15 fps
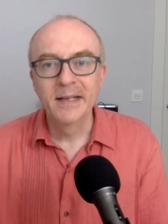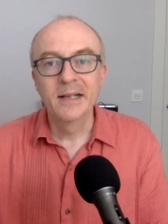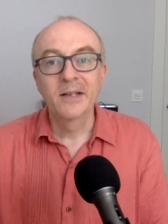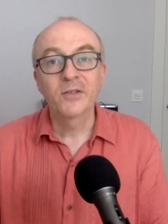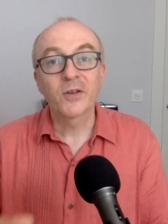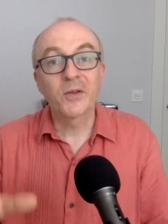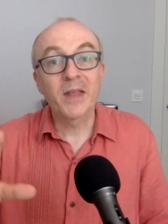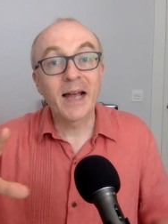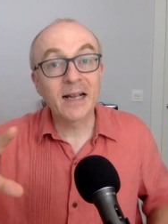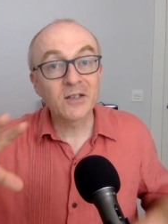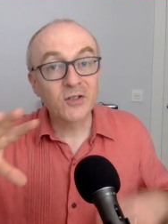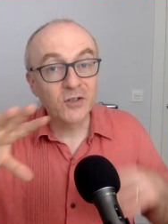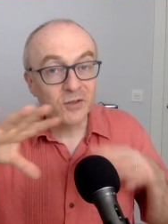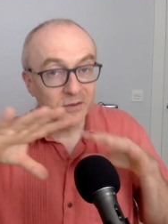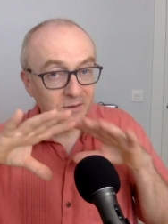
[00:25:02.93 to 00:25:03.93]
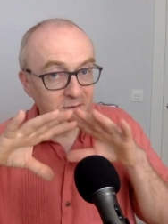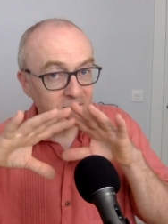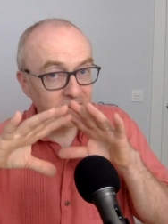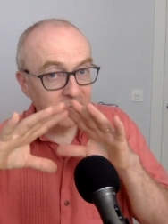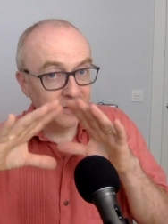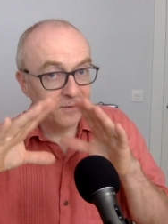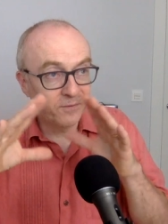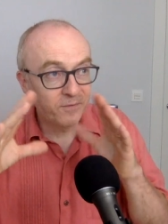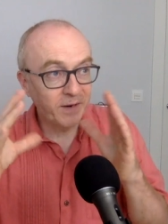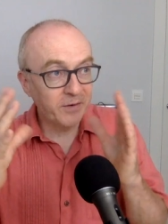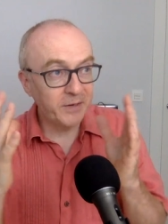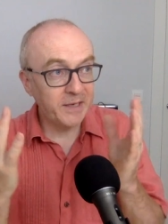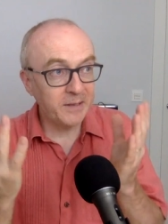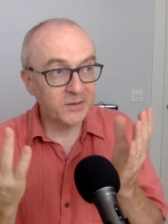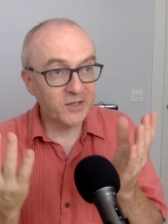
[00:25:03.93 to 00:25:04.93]
So that's
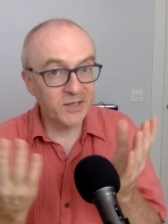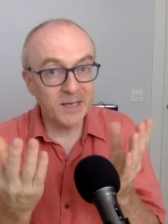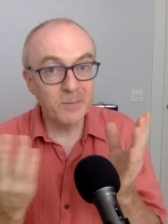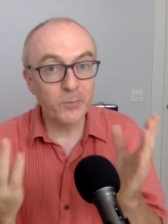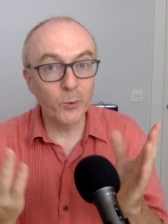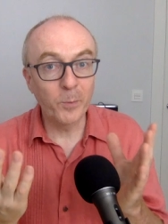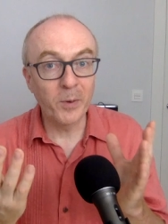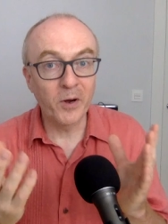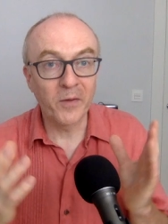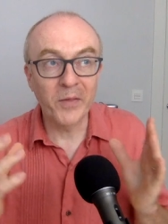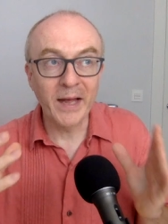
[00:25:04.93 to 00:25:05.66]
very simple part.